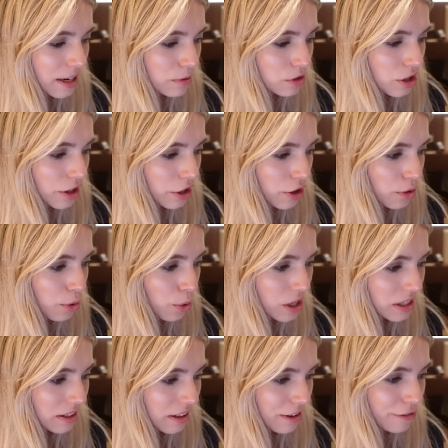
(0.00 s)
I was gonna go
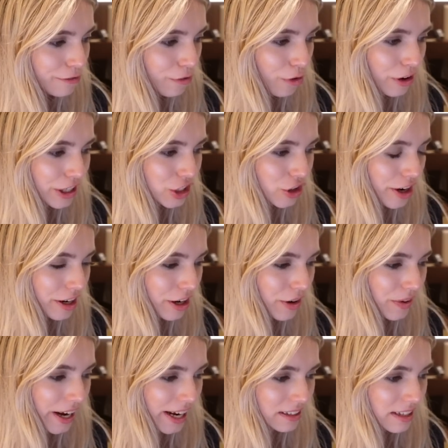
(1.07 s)
queen d4, try to go
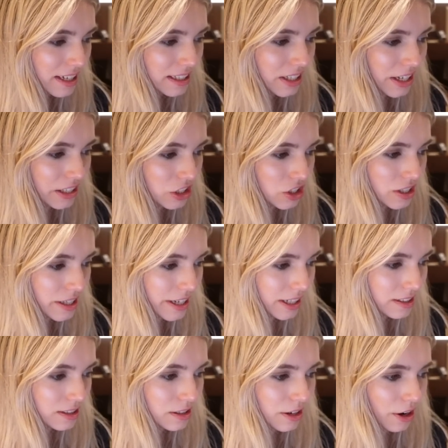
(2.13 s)
knight takes
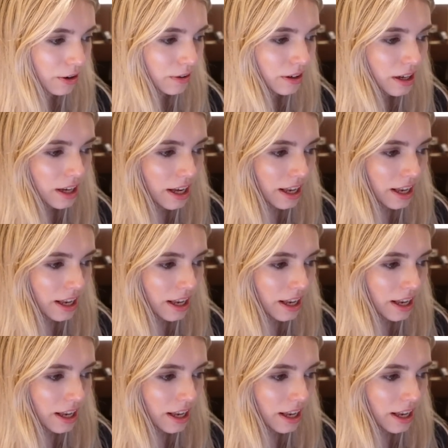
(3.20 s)
h6, you know,